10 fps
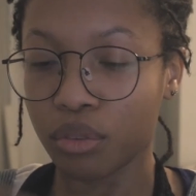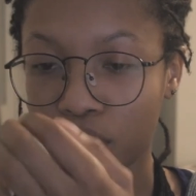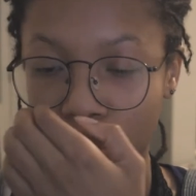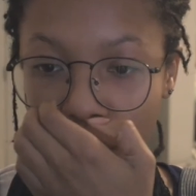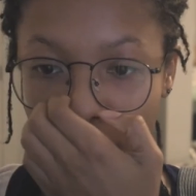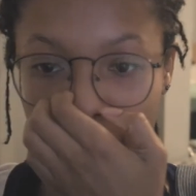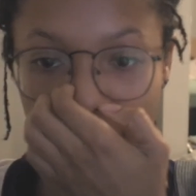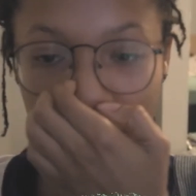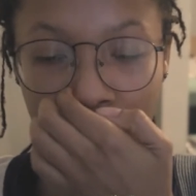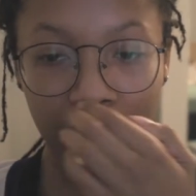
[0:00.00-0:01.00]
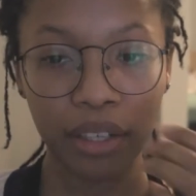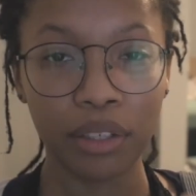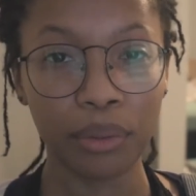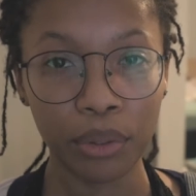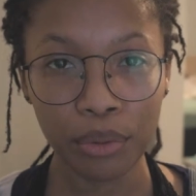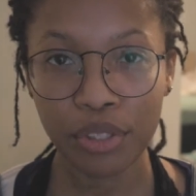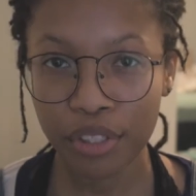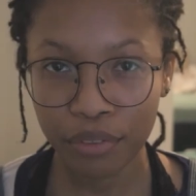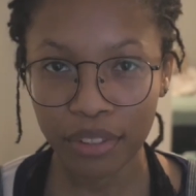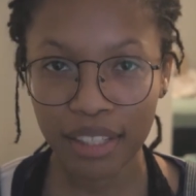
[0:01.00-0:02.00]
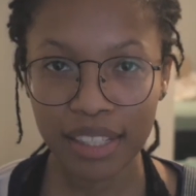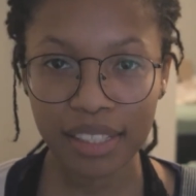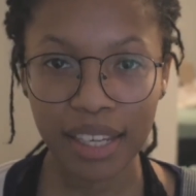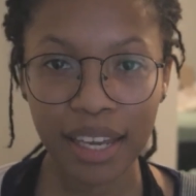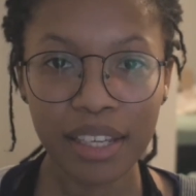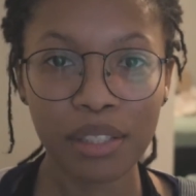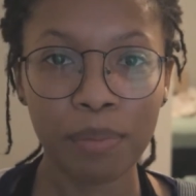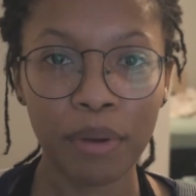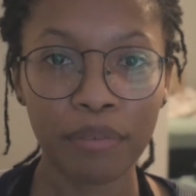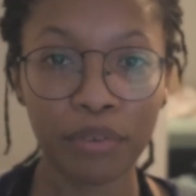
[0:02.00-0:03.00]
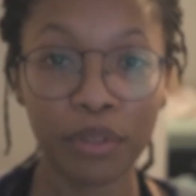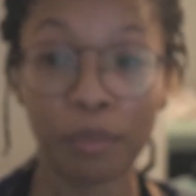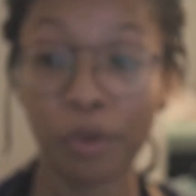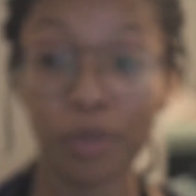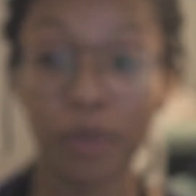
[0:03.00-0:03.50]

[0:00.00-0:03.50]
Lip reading: try to find new uses for things, I guess, but for the most